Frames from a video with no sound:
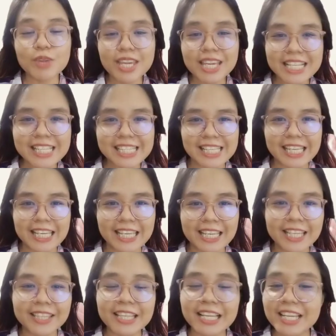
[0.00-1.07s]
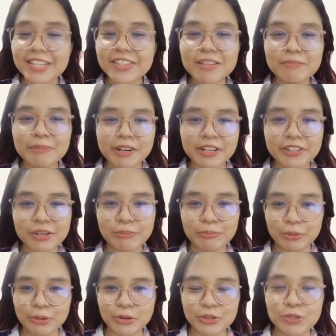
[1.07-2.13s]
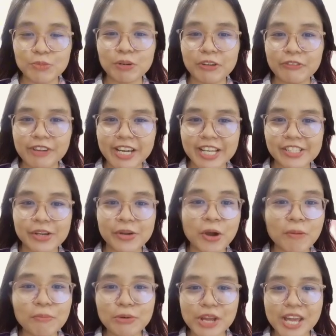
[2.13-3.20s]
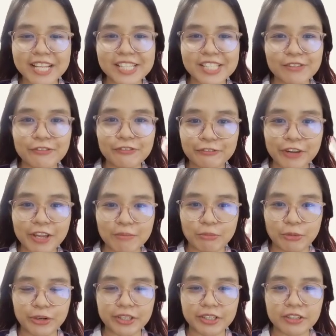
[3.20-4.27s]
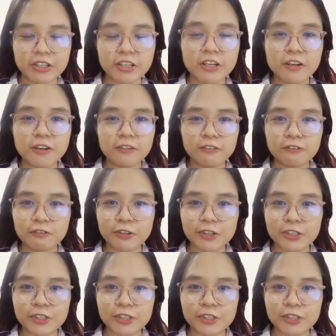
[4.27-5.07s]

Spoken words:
can see, the Little Models approach provides a comprehensive framework for